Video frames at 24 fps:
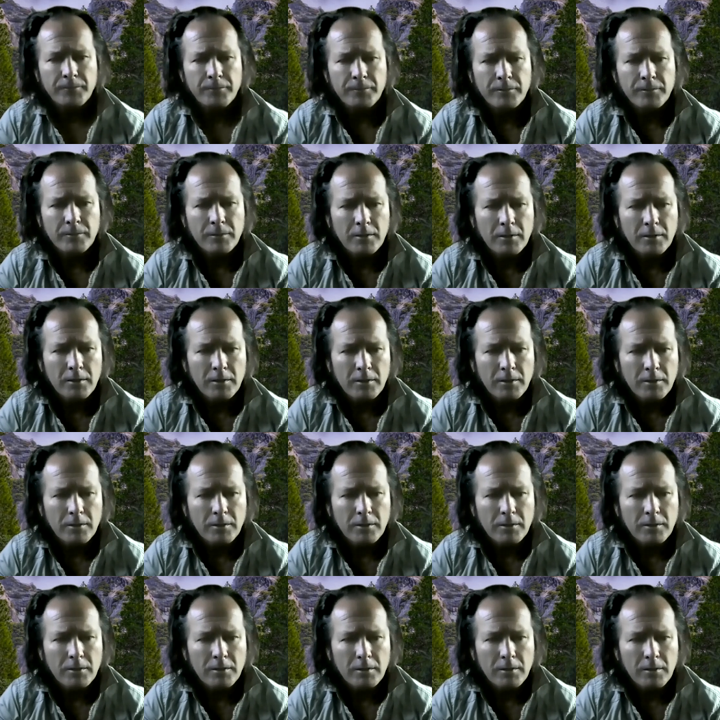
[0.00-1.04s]

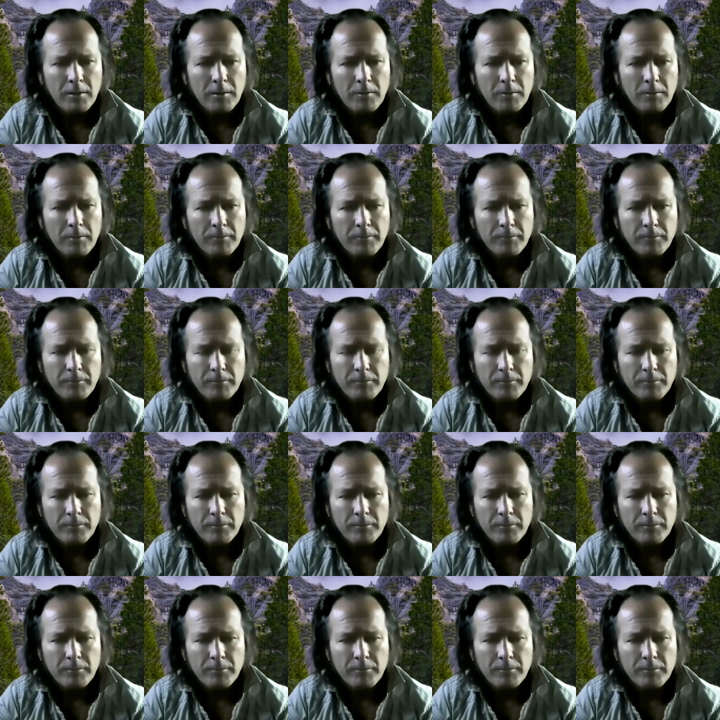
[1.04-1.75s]
Nothing is said.